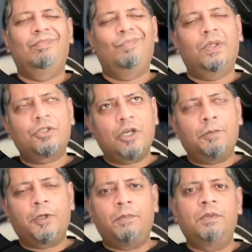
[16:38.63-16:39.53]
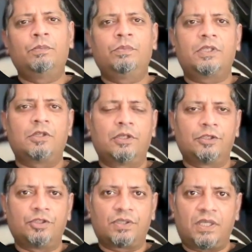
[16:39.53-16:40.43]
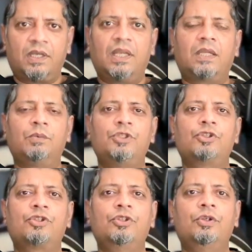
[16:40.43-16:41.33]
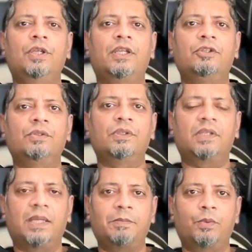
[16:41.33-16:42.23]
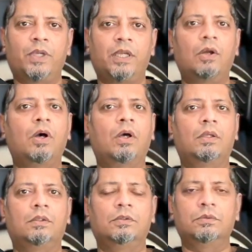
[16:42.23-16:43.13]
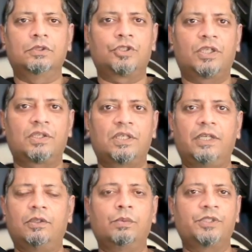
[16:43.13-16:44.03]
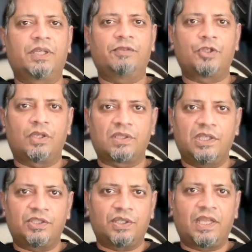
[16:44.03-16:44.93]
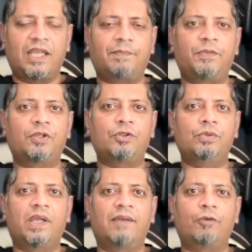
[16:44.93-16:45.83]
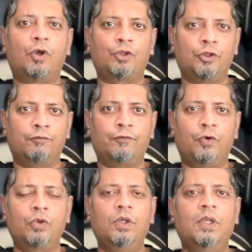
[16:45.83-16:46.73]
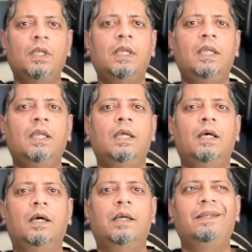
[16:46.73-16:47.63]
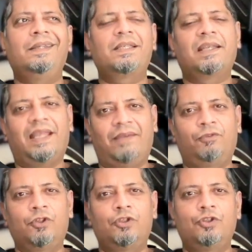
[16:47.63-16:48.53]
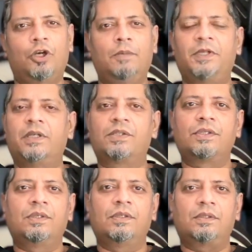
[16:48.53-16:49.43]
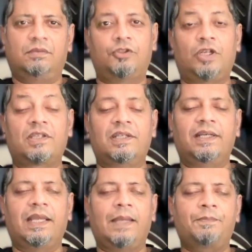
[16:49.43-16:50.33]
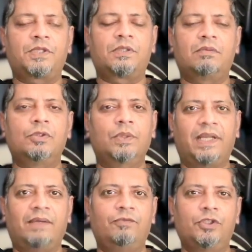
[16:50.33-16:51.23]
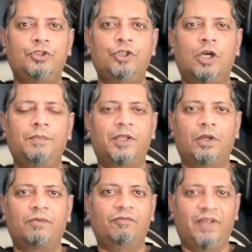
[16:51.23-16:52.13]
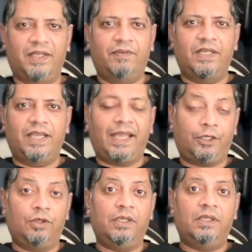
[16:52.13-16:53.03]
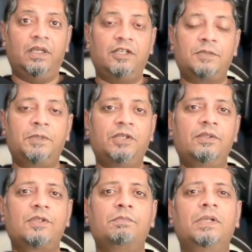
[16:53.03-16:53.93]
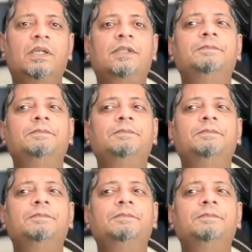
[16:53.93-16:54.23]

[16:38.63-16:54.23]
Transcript: Well, it's not a problem as long as your sign language is good and you can type away on Google Translate or whichever translation app that you have on your phone. It does an average job. The Translate apps do an average job. They're not very, very accurate in our experience, but